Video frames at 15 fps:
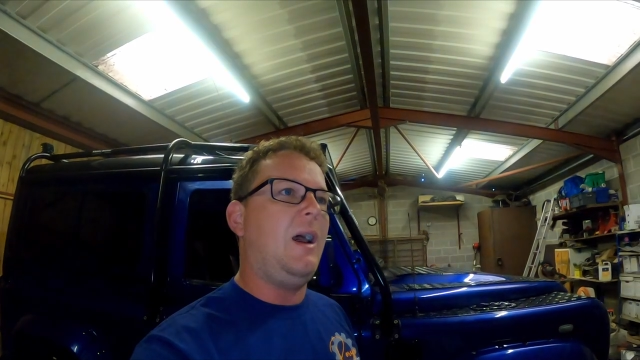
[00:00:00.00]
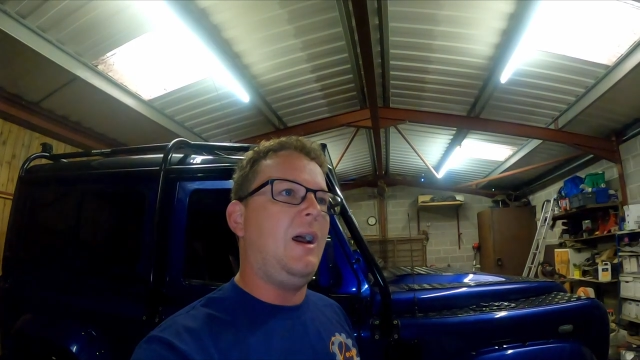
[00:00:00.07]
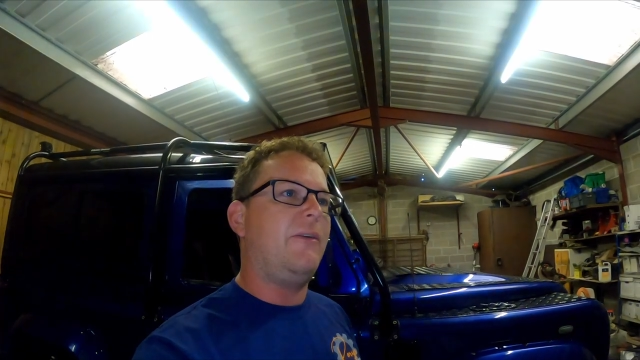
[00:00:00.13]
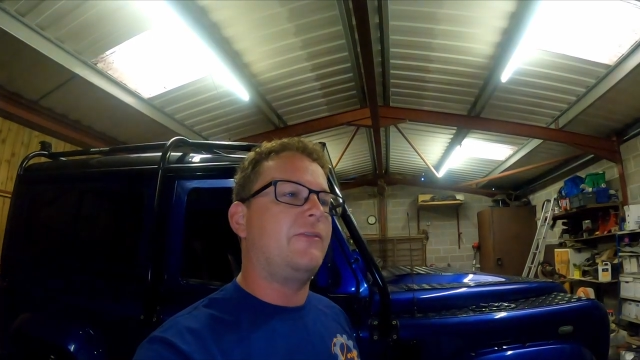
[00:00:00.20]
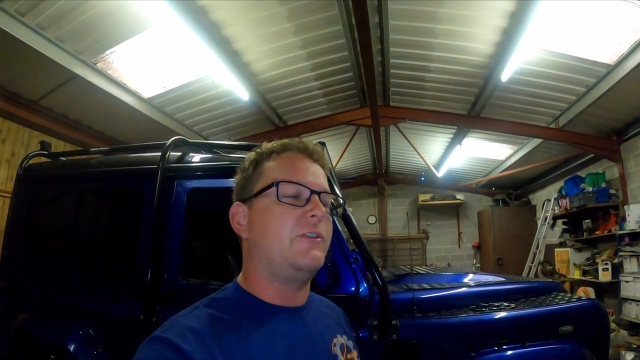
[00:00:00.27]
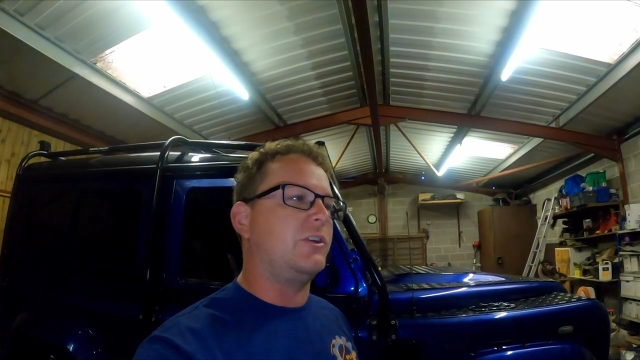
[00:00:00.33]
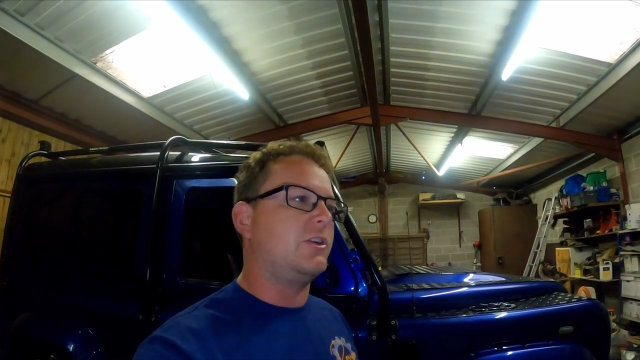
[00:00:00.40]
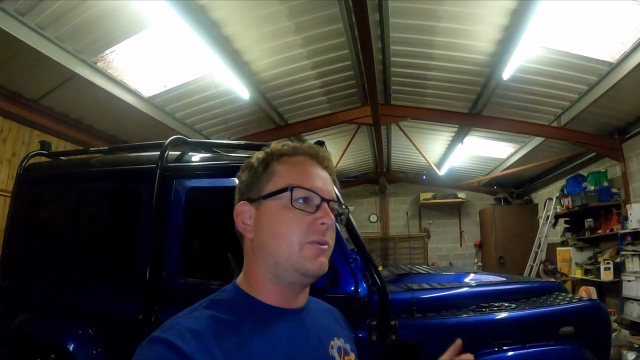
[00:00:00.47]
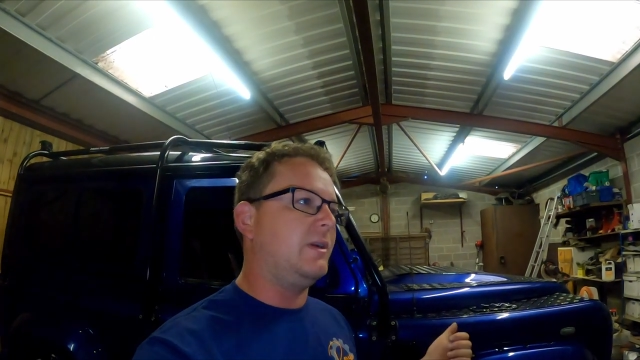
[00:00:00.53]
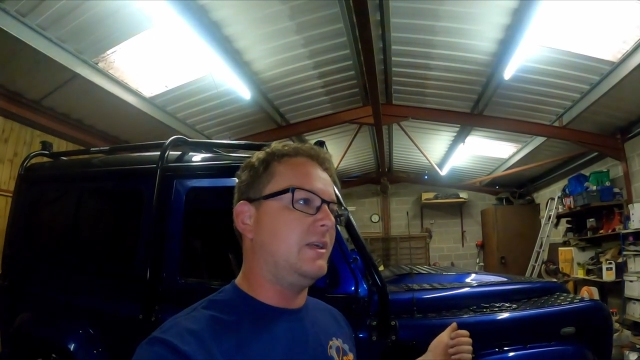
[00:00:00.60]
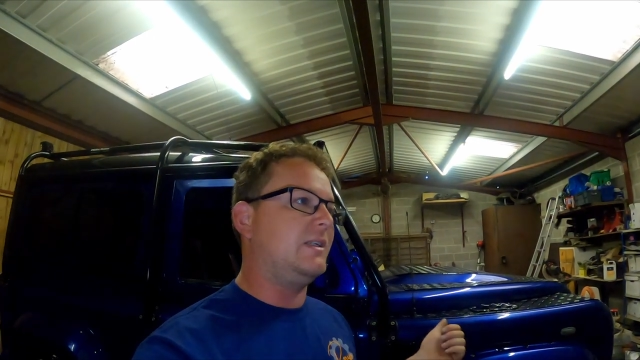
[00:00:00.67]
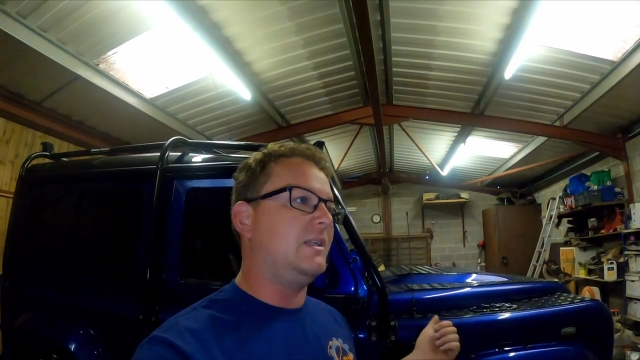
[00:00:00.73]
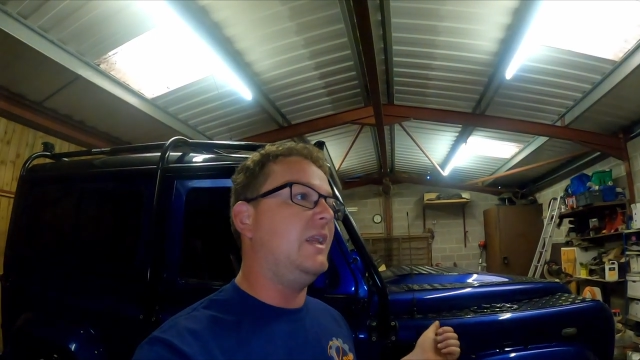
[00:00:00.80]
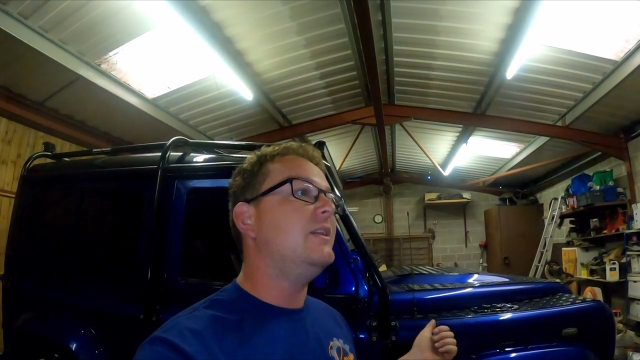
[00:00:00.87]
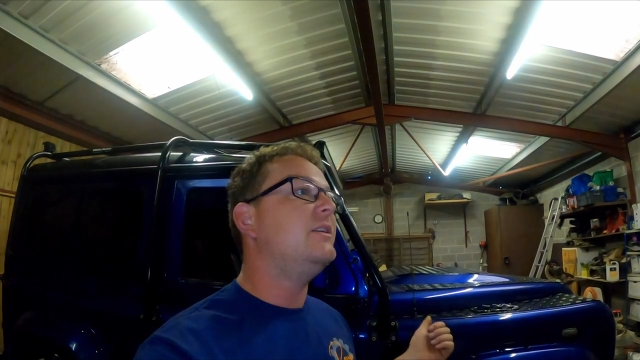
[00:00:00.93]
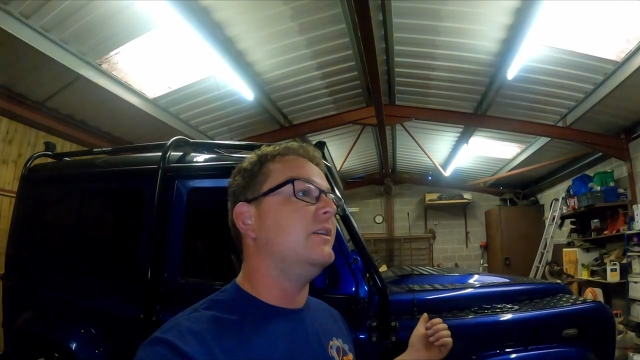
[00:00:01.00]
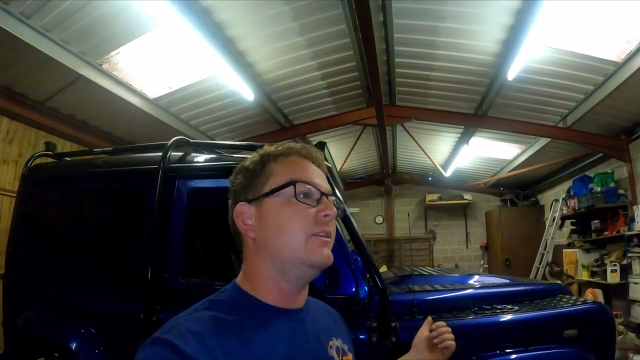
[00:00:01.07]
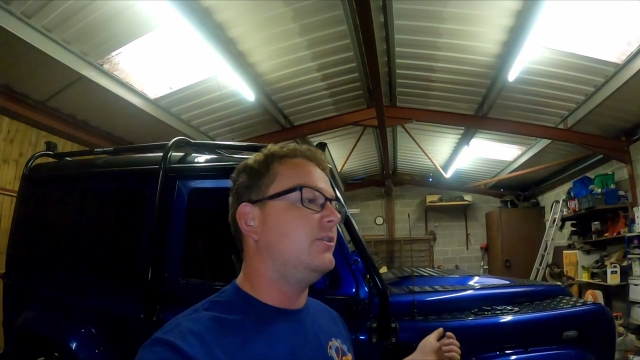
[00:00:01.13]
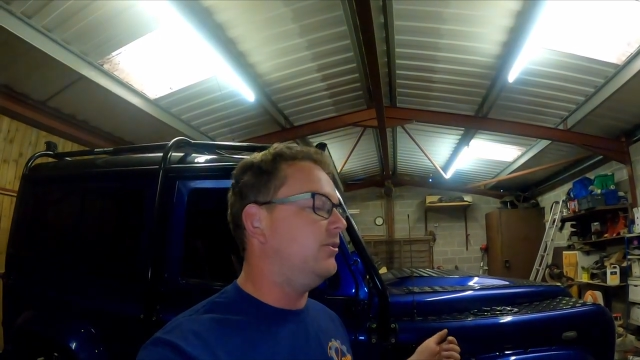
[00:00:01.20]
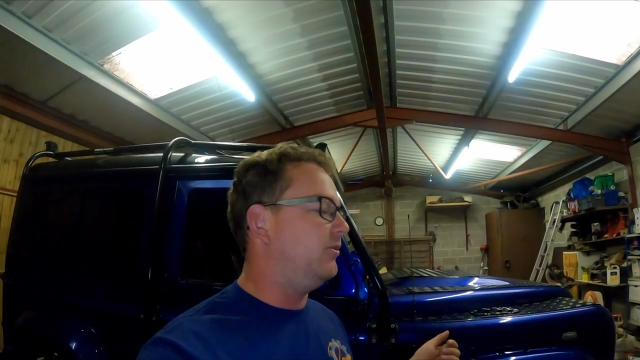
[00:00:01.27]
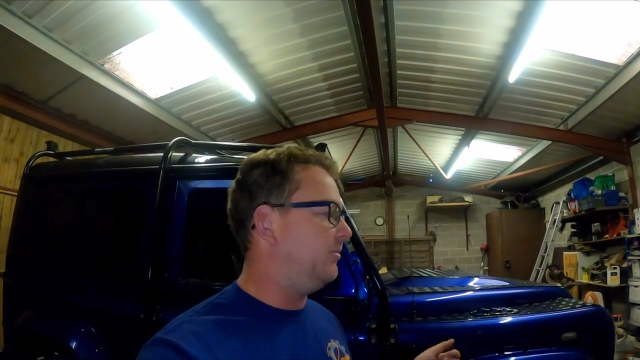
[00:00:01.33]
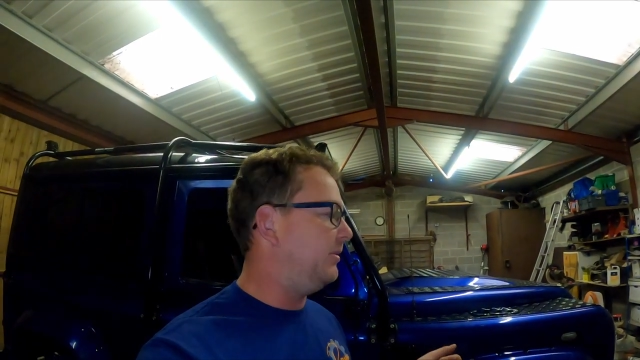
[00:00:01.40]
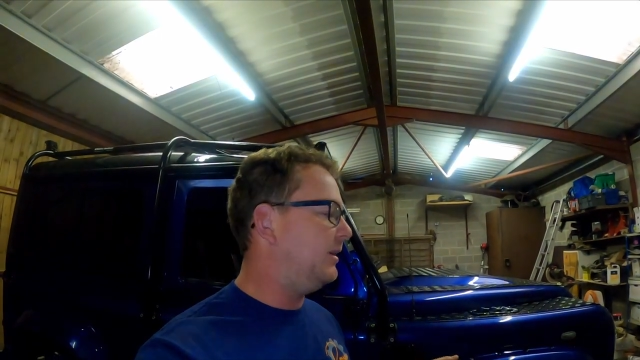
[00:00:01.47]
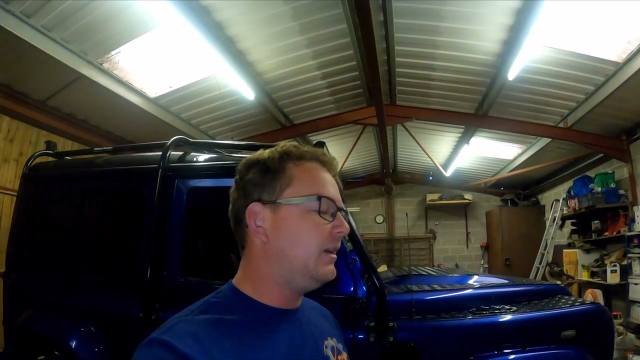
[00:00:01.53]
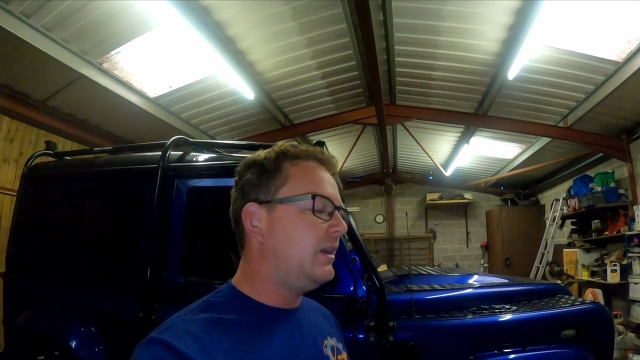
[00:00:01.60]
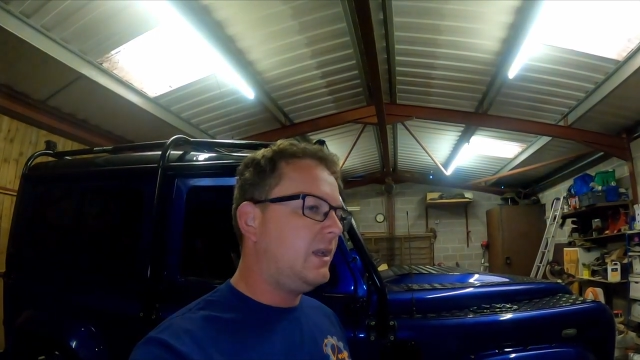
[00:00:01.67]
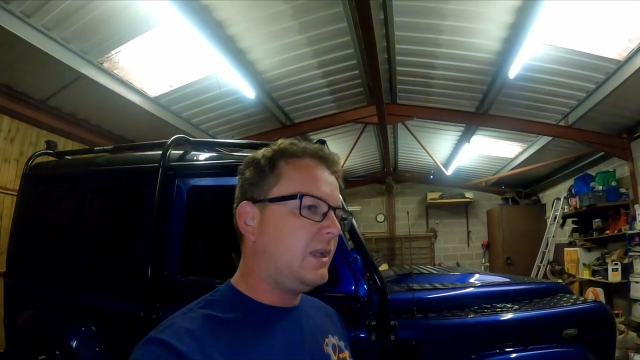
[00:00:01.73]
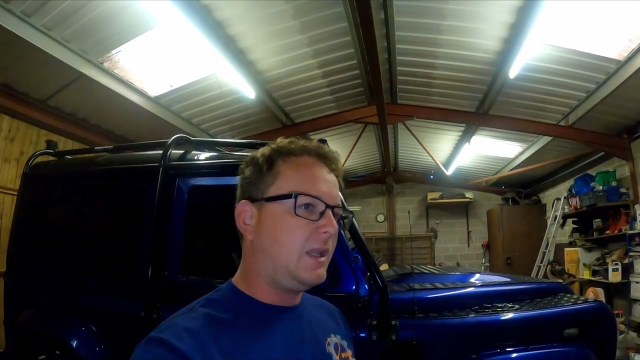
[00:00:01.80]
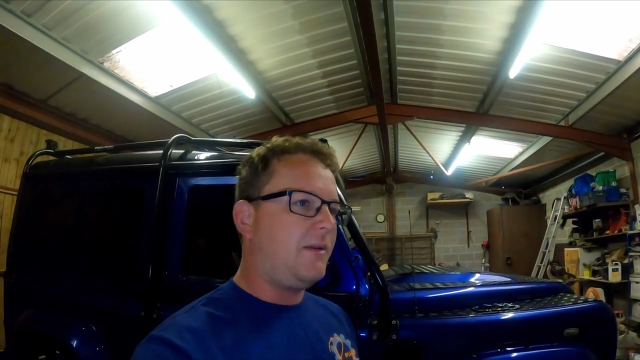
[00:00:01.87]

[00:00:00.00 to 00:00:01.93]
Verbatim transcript: after Squid has lent it to me,